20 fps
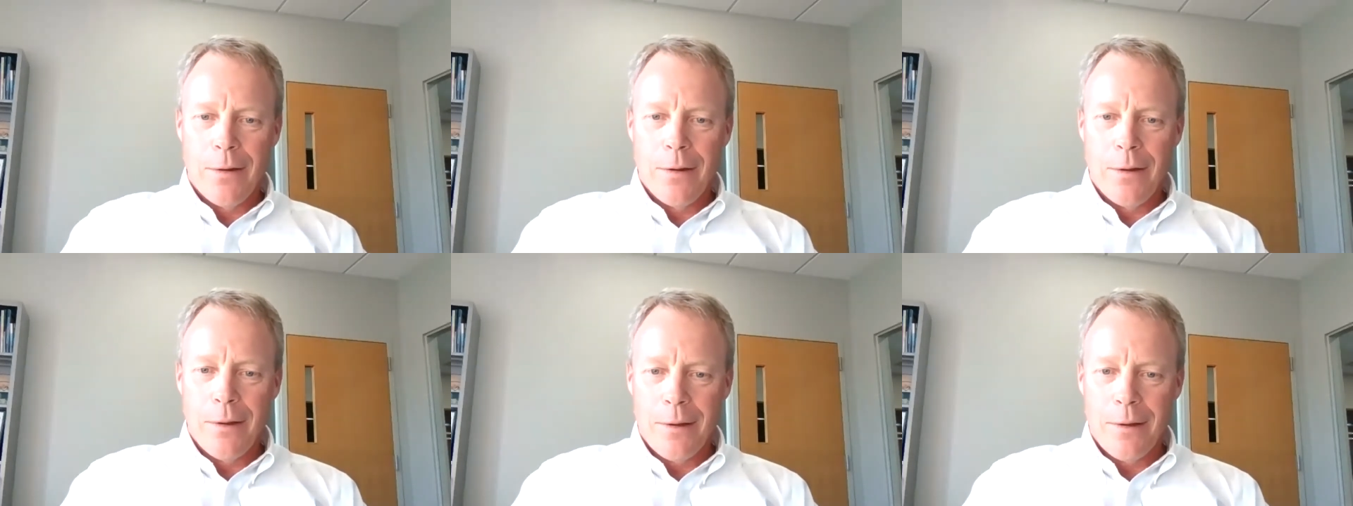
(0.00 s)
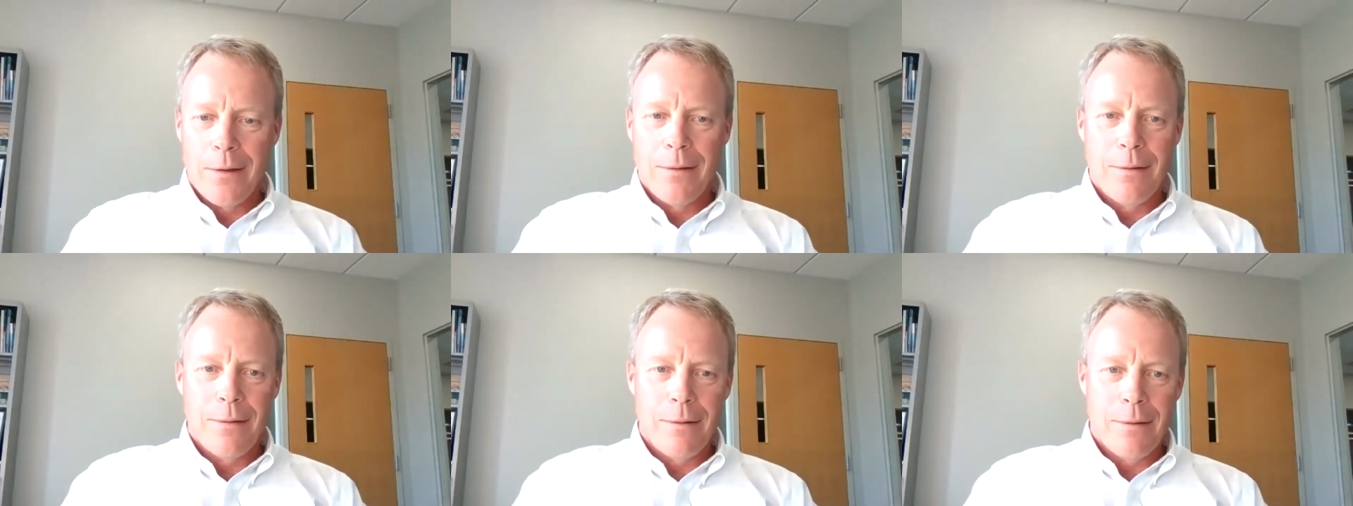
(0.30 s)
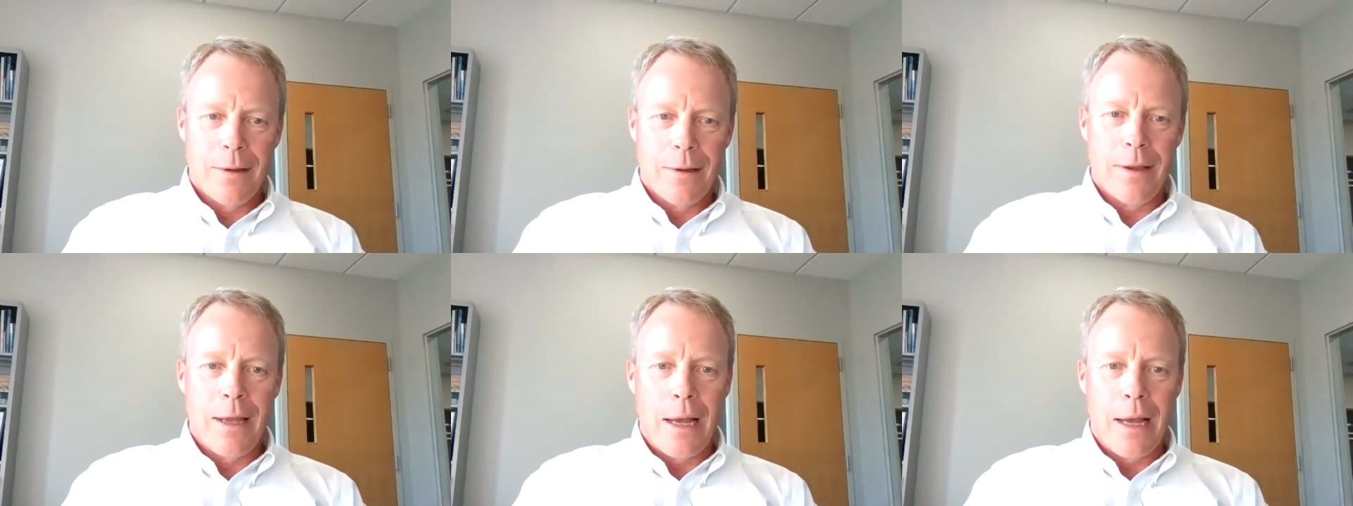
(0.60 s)
the
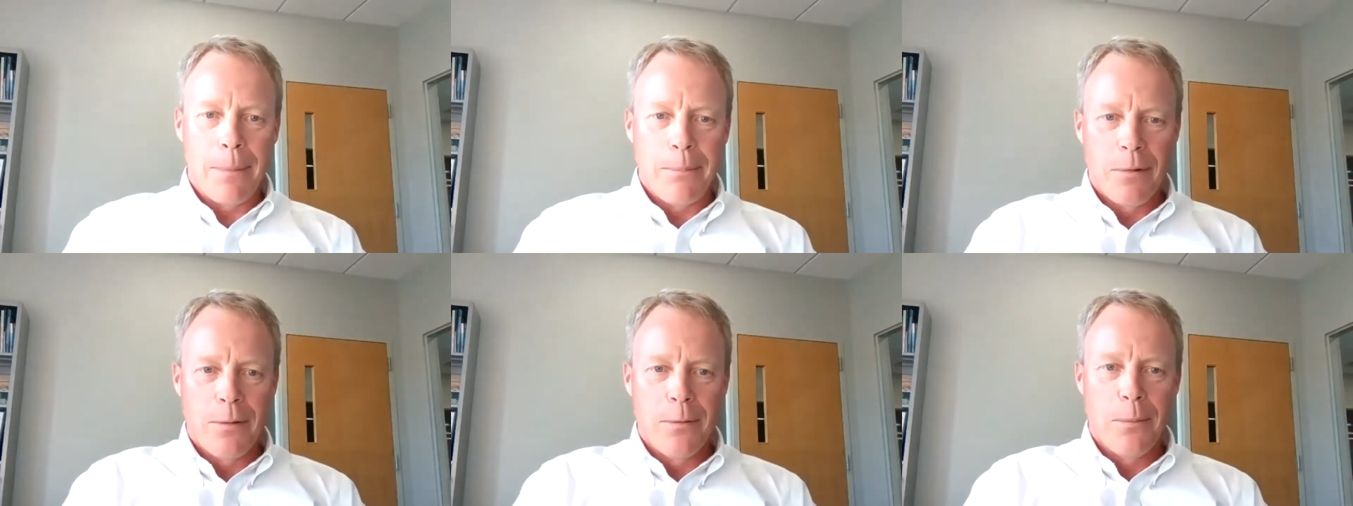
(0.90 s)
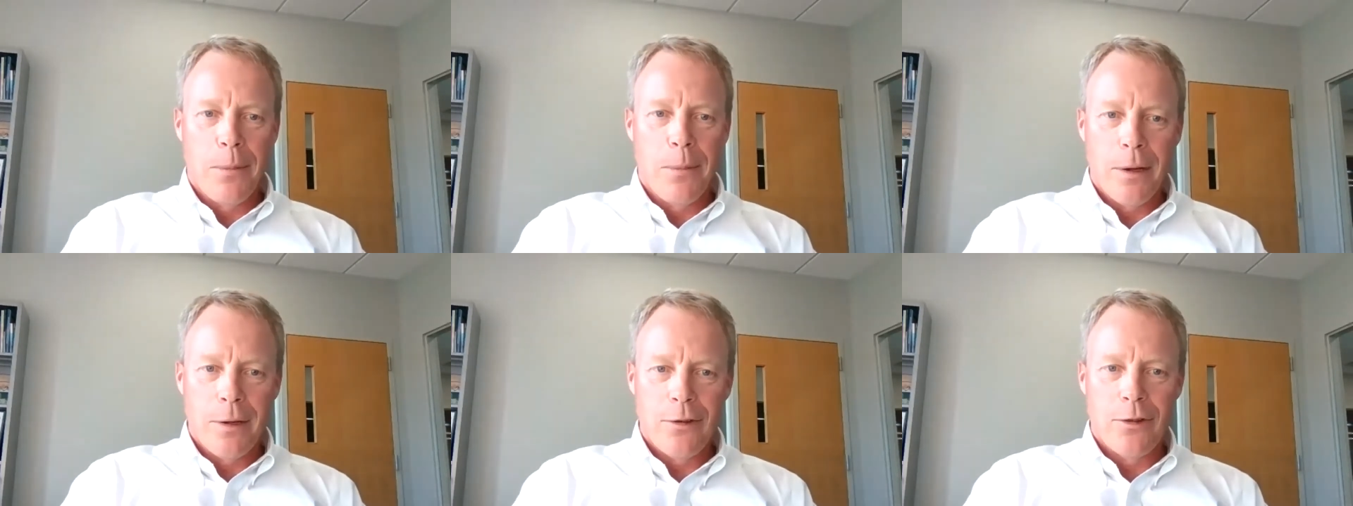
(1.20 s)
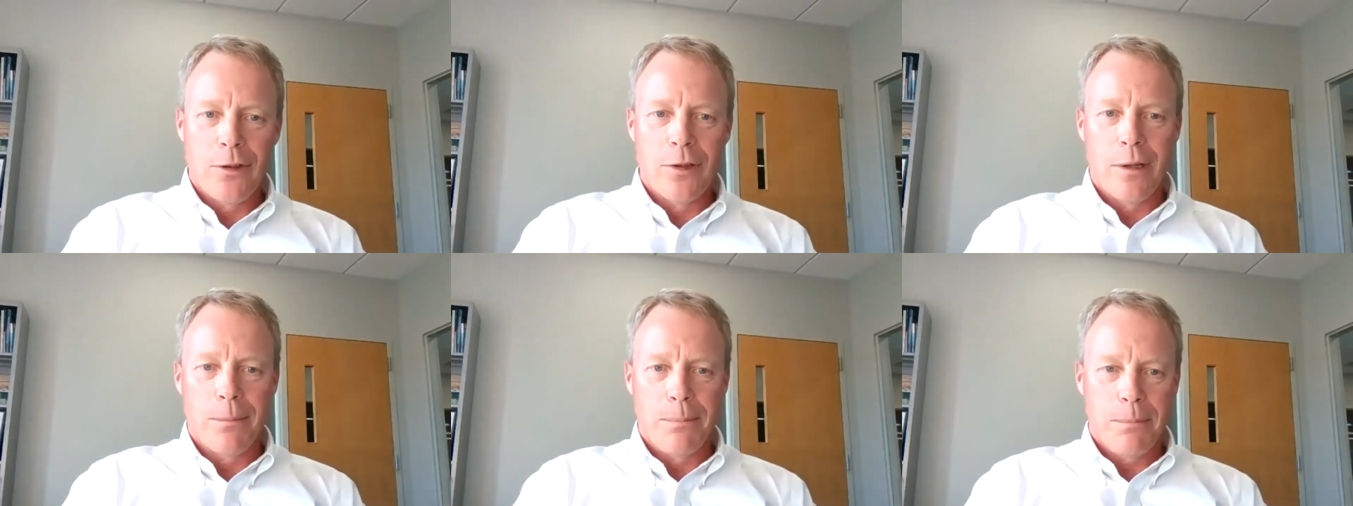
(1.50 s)
captain of my
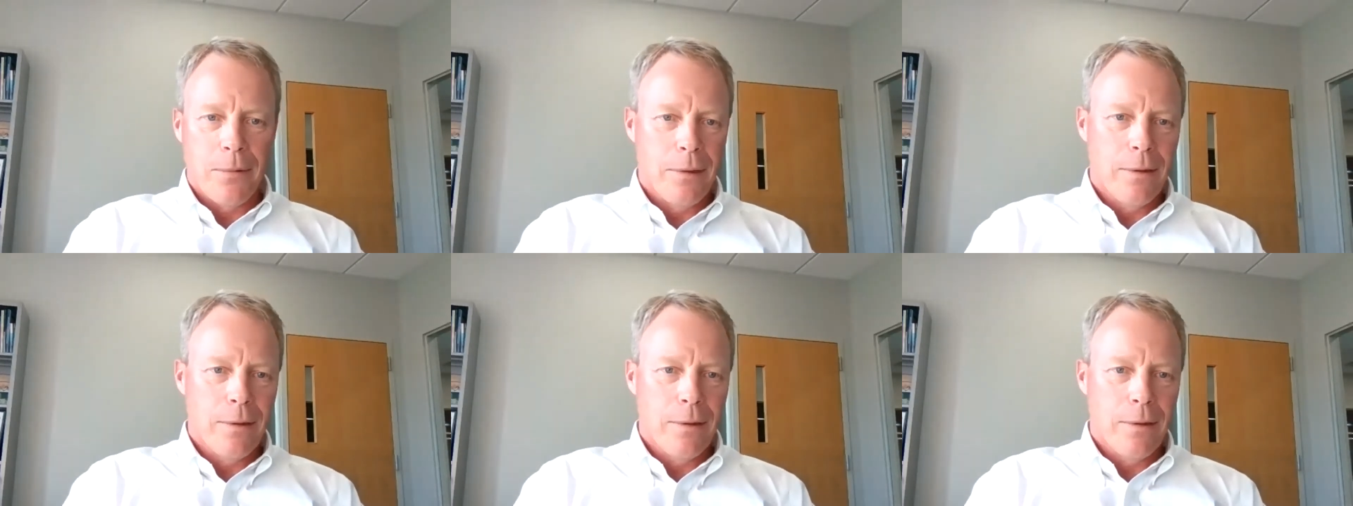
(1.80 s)
ship,